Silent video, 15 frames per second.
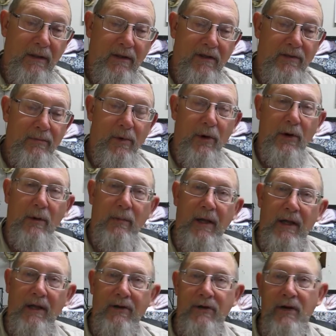Smoking them
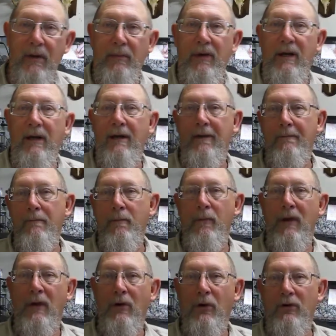like a chimney, and
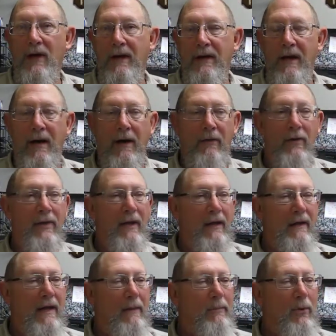of course I did everything at
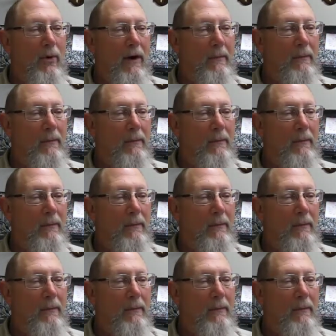that point.